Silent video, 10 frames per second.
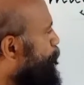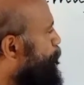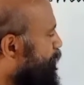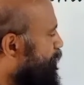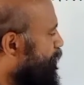
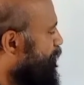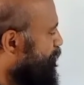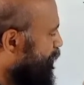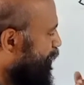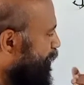But in
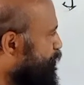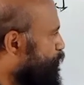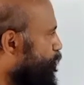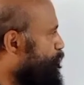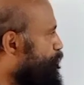the case
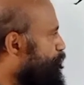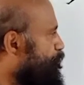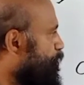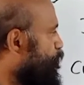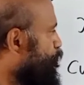of
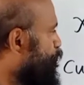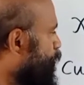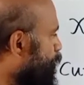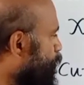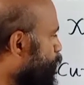
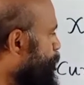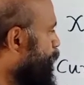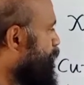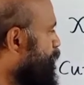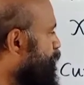
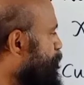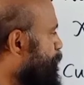ferromagnetic